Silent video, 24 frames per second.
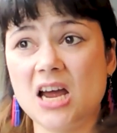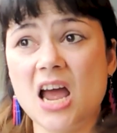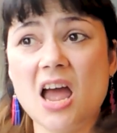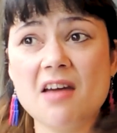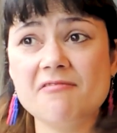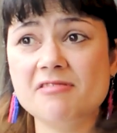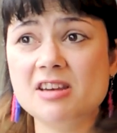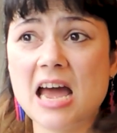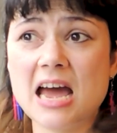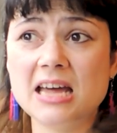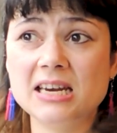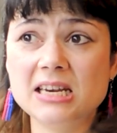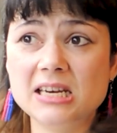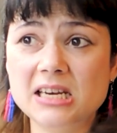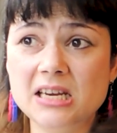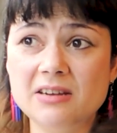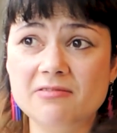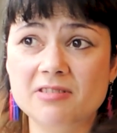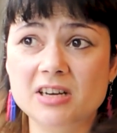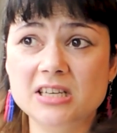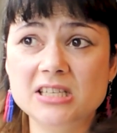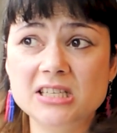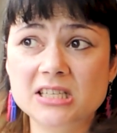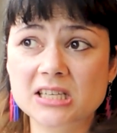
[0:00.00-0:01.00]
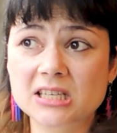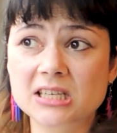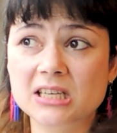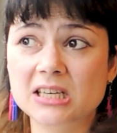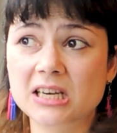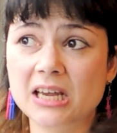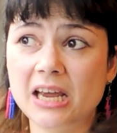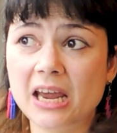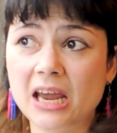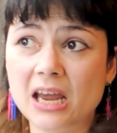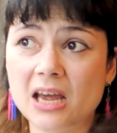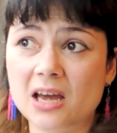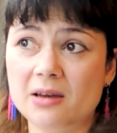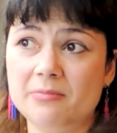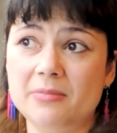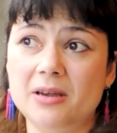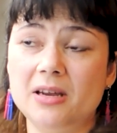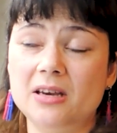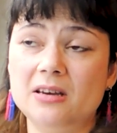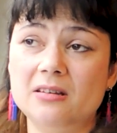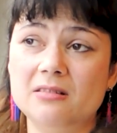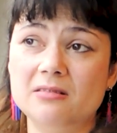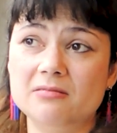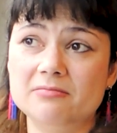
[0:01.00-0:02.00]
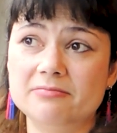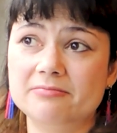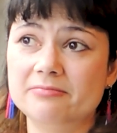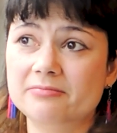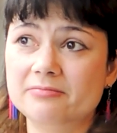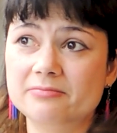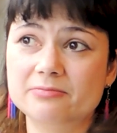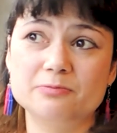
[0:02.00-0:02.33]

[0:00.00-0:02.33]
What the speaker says: I haven't had any recently. I mean,